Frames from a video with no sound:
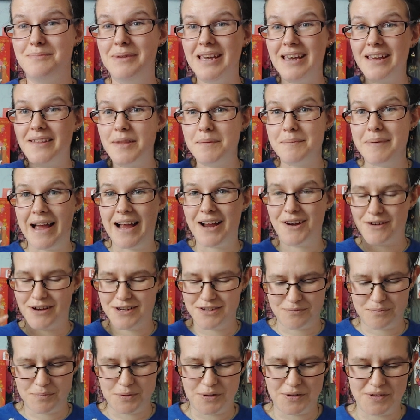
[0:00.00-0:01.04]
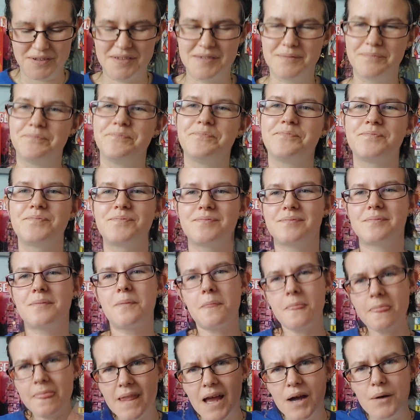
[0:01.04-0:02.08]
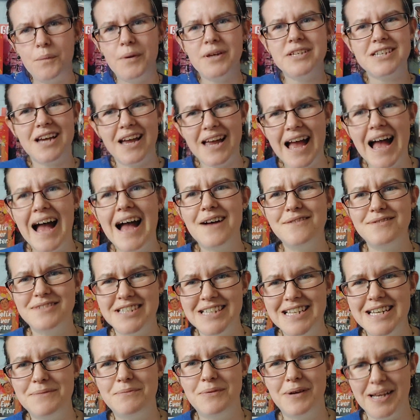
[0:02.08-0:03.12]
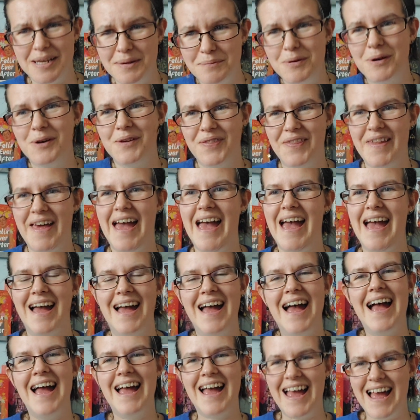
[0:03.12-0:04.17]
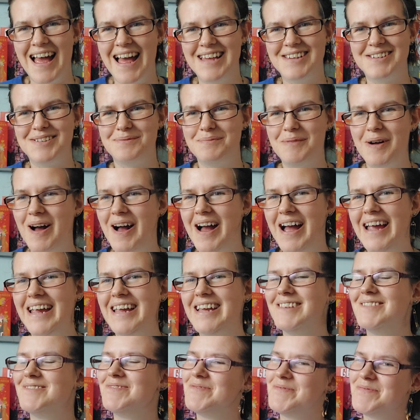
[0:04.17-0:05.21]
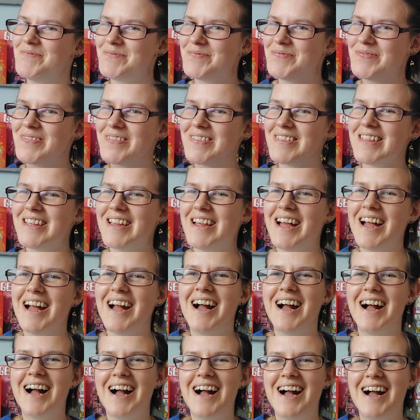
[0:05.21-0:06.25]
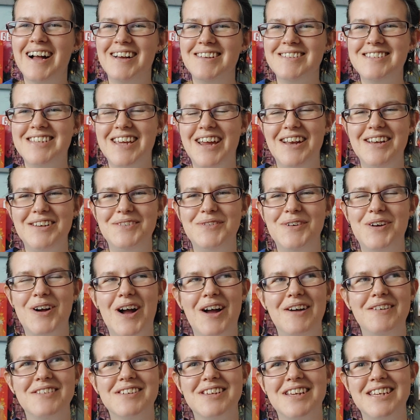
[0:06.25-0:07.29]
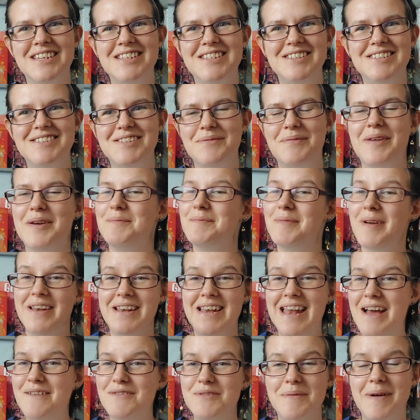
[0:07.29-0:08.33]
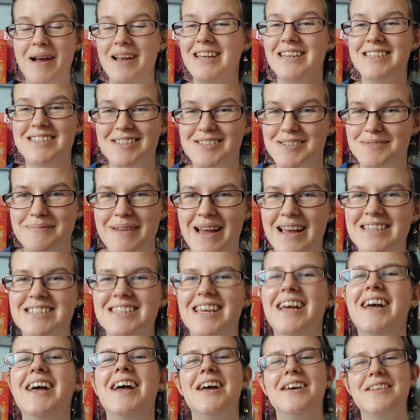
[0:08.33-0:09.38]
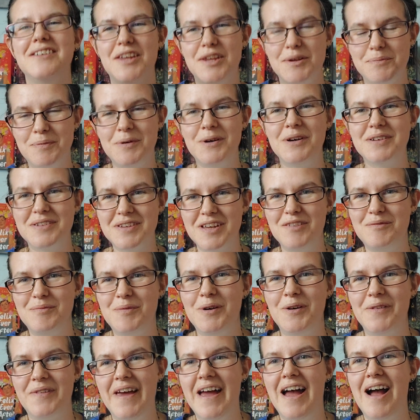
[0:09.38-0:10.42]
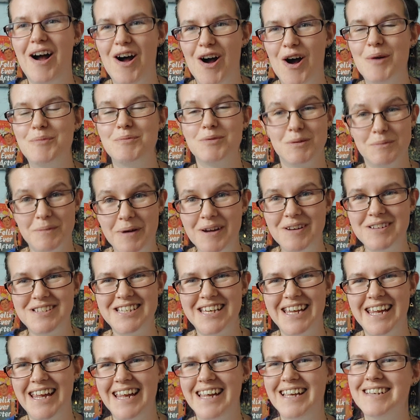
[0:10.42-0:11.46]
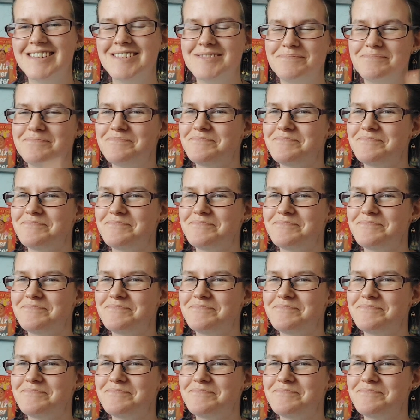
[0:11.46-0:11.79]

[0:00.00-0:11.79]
me and the background of books, which I have deliberately put there as my... Totally forgot I was going to do something, but never mind. It doesn't matter. So the books I've put there are promoting